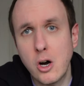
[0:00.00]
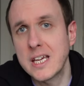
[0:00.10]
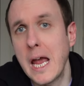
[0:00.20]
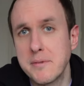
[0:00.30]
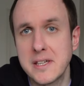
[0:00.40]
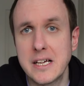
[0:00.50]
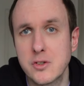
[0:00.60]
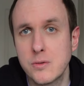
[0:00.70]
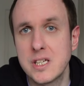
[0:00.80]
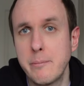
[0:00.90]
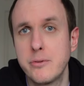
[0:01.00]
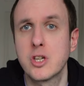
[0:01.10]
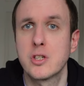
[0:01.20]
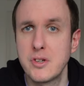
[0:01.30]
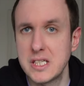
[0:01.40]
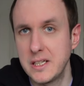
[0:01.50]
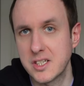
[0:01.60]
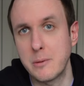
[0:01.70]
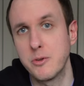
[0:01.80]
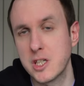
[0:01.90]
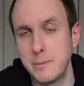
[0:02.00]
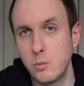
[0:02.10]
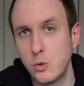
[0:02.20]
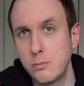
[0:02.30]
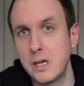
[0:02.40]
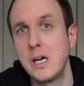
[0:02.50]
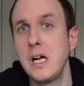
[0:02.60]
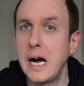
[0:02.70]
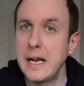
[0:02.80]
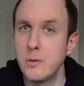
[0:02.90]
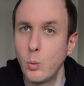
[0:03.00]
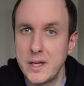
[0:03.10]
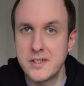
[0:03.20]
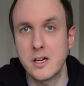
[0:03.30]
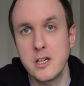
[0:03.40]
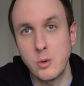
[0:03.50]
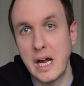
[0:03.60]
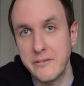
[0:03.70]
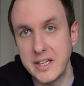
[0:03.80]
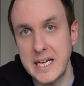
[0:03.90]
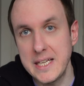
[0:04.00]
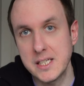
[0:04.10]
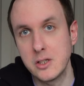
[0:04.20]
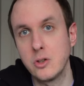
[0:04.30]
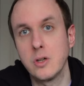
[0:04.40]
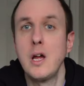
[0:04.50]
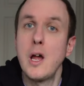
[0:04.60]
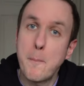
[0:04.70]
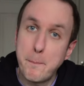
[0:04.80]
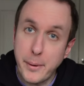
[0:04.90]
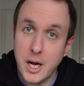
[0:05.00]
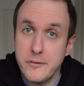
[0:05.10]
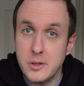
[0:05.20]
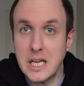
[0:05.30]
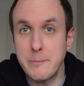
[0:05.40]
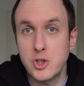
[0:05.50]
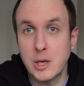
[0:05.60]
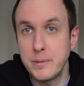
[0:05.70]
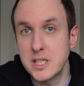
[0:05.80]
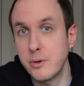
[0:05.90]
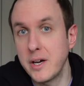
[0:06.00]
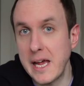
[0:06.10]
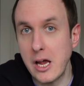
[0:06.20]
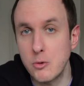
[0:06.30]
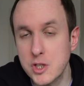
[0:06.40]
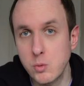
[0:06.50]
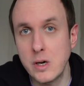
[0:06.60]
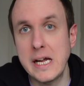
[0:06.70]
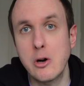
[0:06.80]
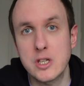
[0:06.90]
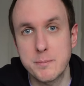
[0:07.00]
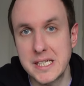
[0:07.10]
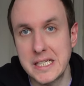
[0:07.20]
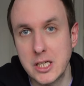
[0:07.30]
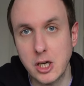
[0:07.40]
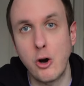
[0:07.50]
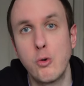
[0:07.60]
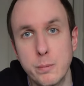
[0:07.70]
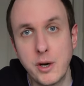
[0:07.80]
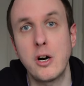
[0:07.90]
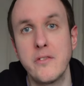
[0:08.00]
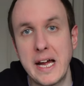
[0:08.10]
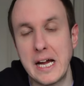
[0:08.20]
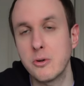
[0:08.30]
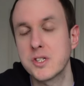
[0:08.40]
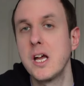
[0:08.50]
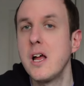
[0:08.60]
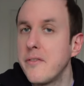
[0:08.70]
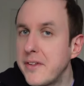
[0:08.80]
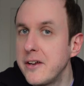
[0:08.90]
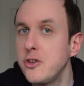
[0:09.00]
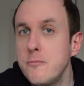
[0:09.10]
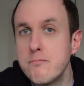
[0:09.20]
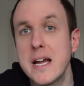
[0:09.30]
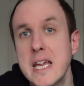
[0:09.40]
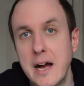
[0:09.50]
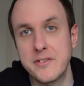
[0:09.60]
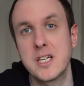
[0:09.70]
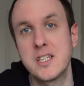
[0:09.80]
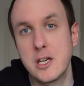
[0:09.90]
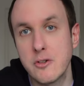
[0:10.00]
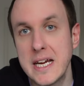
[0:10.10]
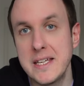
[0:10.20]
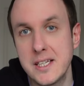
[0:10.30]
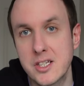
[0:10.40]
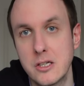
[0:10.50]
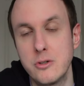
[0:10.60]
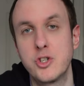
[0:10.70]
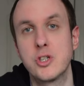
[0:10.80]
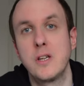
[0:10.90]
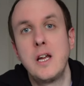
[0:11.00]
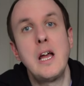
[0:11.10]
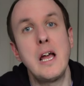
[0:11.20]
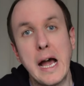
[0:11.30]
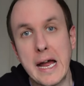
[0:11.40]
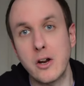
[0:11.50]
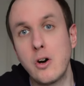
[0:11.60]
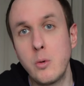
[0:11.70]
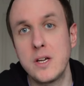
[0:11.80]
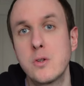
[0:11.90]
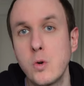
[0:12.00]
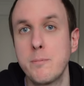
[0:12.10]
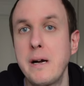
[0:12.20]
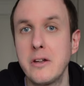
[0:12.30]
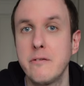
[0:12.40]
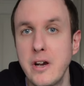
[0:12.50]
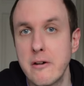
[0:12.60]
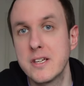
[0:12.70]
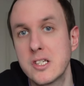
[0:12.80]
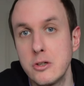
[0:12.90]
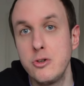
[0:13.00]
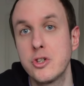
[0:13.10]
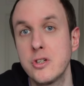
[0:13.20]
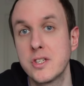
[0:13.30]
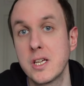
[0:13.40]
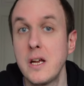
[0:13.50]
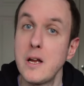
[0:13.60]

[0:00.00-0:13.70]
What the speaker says: are kept at that sort of temperature, because obviously in the summer it's going to be warmer, and in winter you'll have the heating on. But if you keep your jumping spider elsewhere, or it's a particularly cold part of the house, then you may have to consider a heating solution. And I want to talk about the various solutions